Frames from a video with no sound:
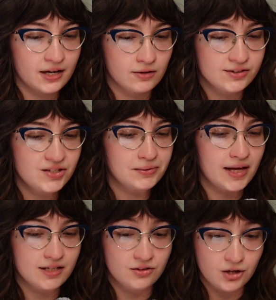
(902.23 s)
they also
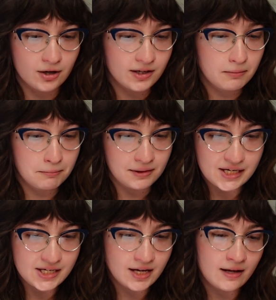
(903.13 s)
like dark,
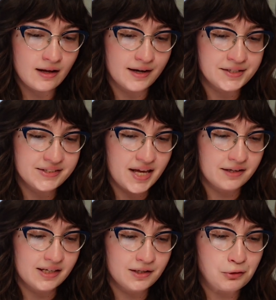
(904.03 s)
bleak,
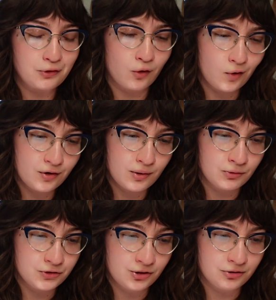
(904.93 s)
unsettling, or
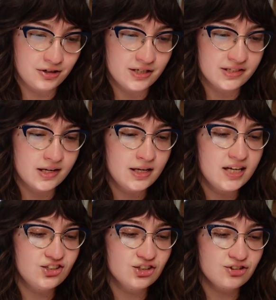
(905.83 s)
horrible stories.
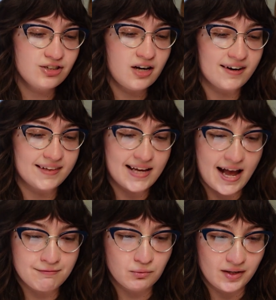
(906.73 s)
Children are like
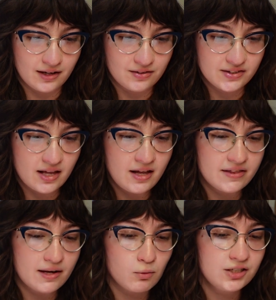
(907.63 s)
everyone else.
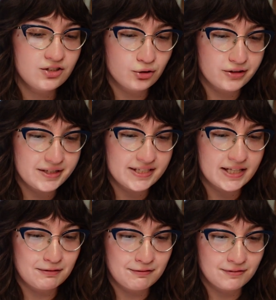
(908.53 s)
They want stories
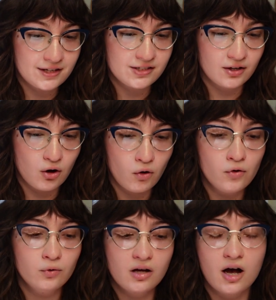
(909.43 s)
that reflect the
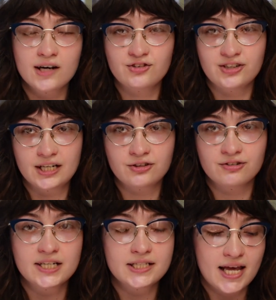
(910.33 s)
whole
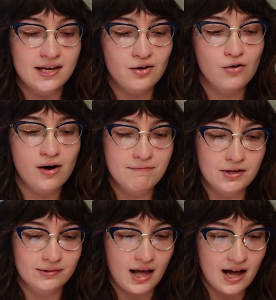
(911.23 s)
contradictory tangle of
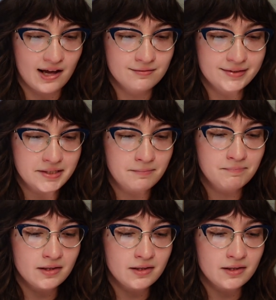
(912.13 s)
their lives.